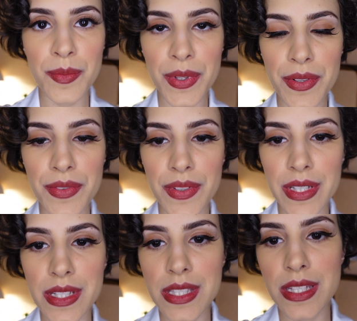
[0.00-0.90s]

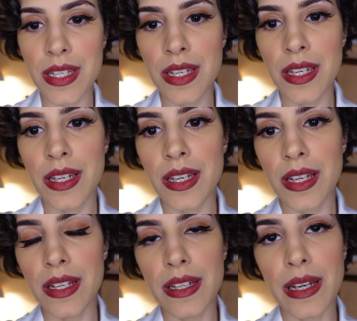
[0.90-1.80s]
Perfect.
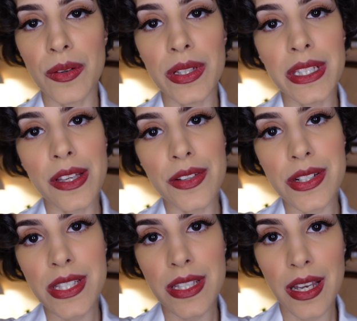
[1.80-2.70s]
And now on the other
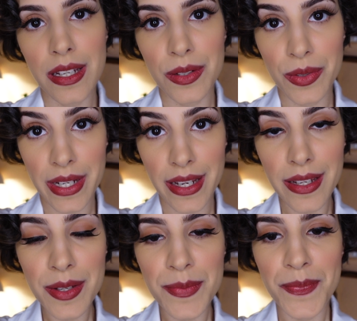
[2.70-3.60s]
side,
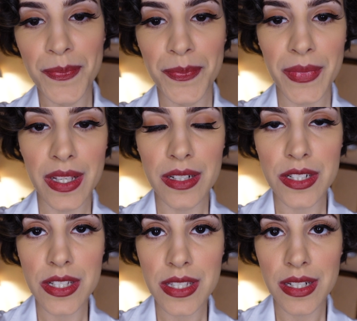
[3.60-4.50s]
okay? You're
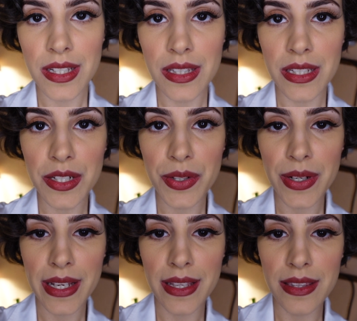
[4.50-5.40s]
just going to lean your
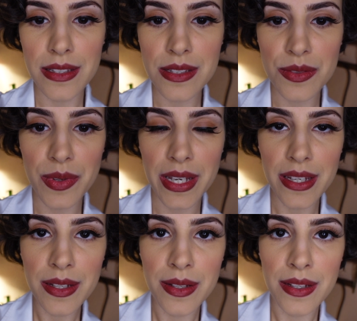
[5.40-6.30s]
head this
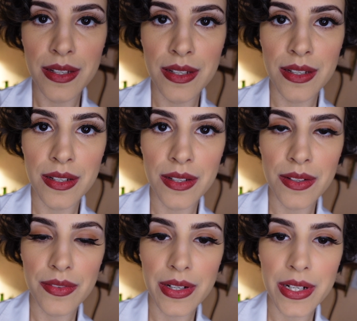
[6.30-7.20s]
way,
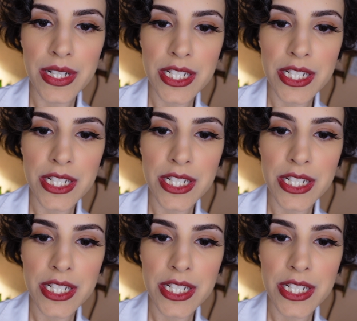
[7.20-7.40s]
very